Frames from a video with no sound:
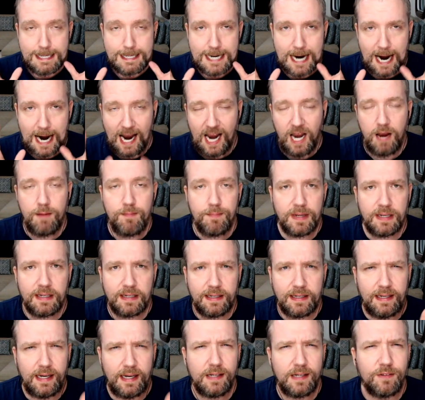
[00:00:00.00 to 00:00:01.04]
I am
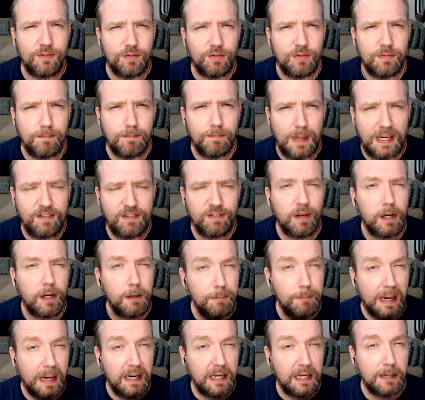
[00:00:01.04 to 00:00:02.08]
against basically
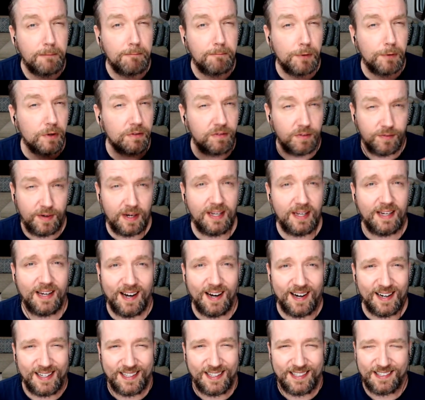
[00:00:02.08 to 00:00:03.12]
banning books of any
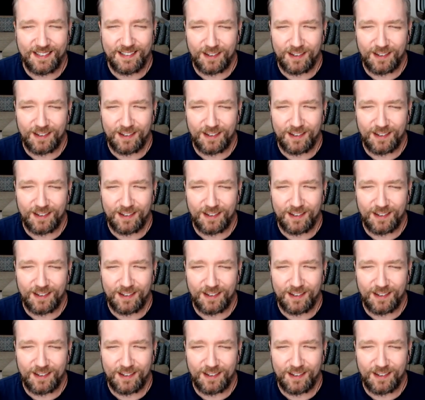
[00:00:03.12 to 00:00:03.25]
kind,